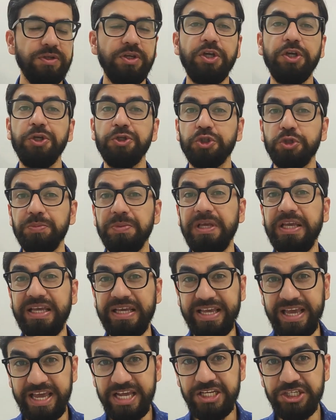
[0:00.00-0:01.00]
You should be
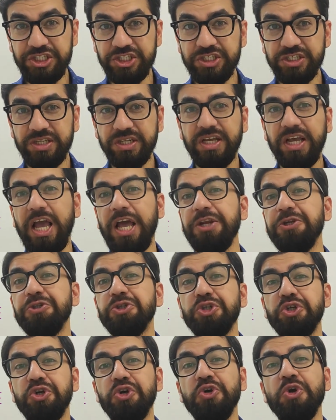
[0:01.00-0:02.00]
engaged and you
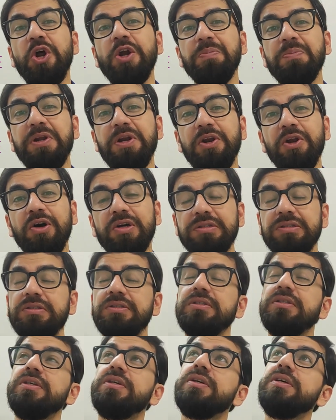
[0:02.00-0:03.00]
should not be lost
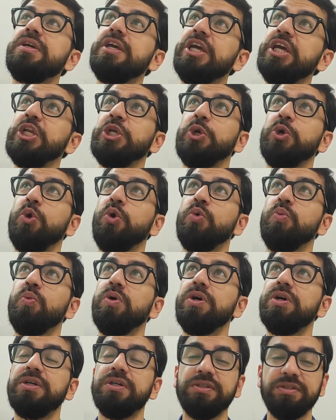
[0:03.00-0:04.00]
in your own
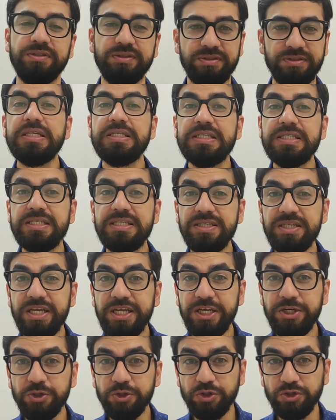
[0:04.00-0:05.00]
word. Stick
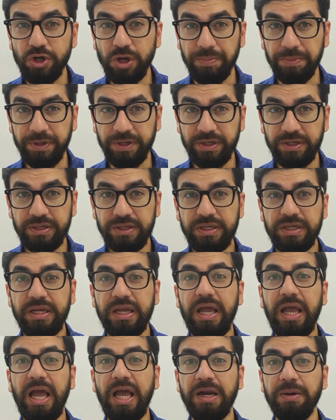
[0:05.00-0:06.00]
to the topic
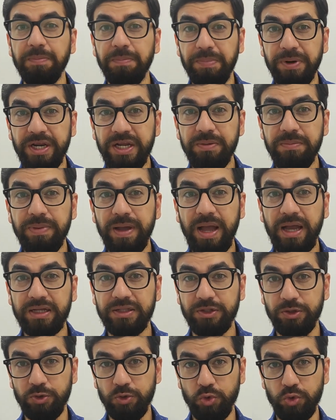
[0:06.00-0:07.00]
and bring back the
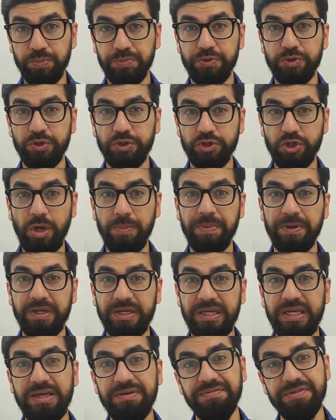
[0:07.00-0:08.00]
group to the topic
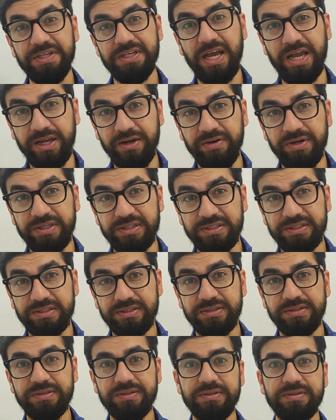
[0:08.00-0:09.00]
if they digress.
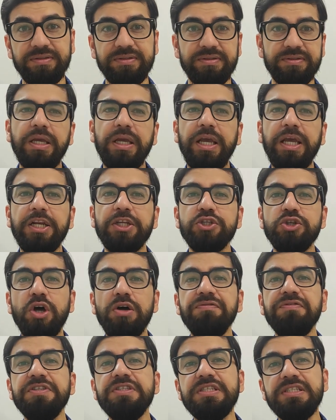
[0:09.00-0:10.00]
It is
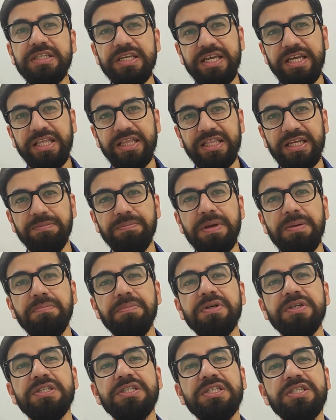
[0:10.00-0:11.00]
often seen that
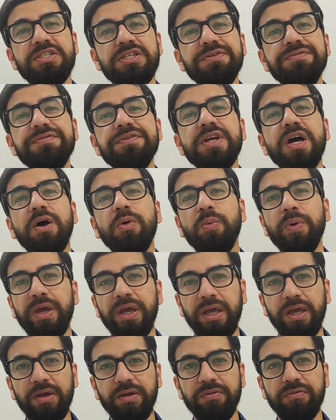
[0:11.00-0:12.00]
members drift
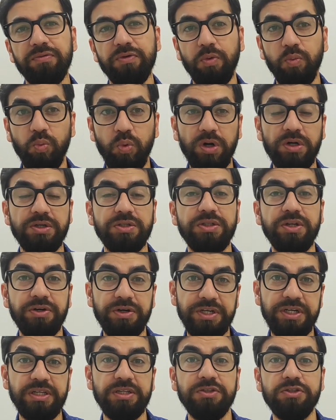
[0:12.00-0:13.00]
away from what the
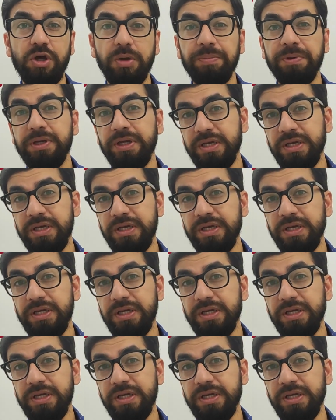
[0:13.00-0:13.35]
real topic